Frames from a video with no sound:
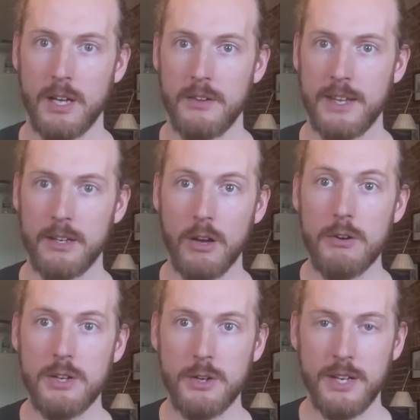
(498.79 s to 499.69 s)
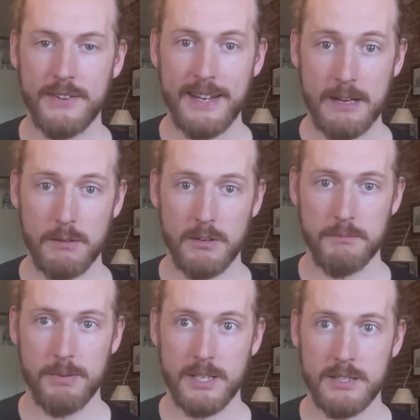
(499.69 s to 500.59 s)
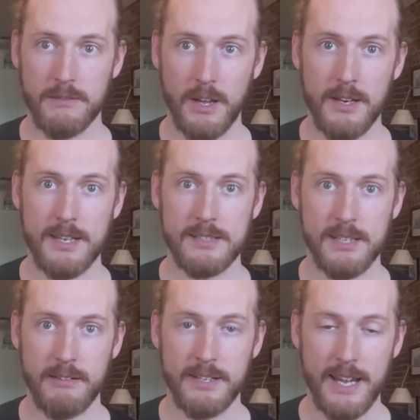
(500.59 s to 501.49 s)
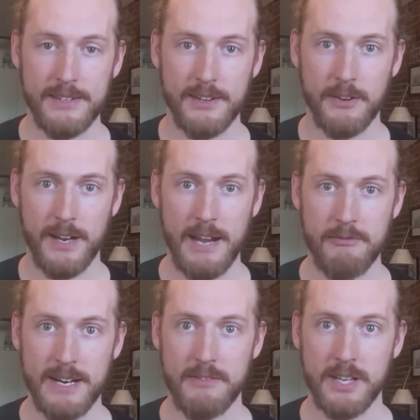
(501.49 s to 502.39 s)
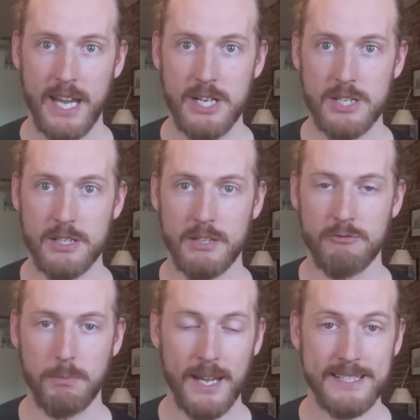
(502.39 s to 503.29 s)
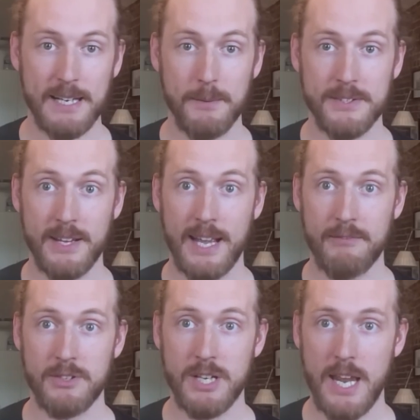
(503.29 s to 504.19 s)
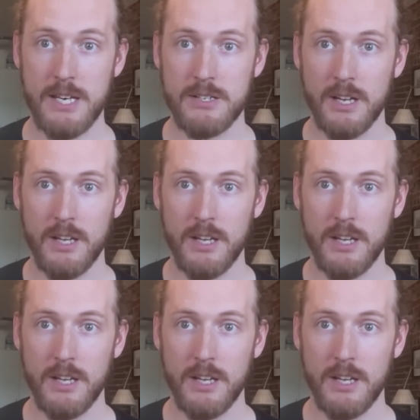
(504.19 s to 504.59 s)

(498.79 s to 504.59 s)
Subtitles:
then not only do you need to download a bunch of unnecessary data on every navigation and replace elements that haven't changed,